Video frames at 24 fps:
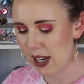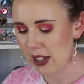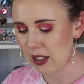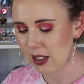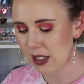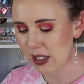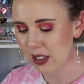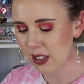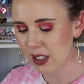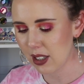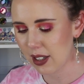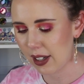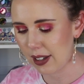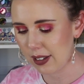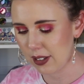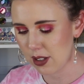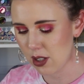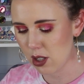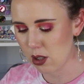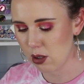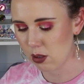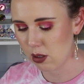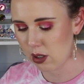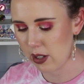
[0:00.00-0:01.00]
I think the color
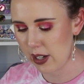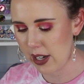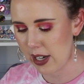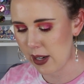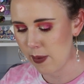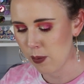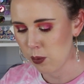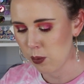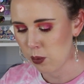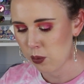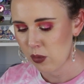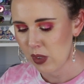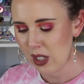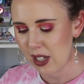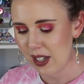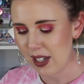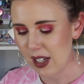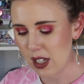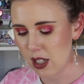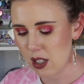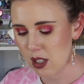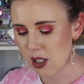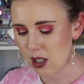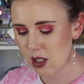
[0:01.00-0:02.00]
story
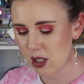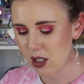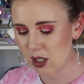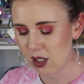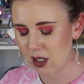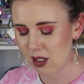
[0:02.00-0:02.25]
is,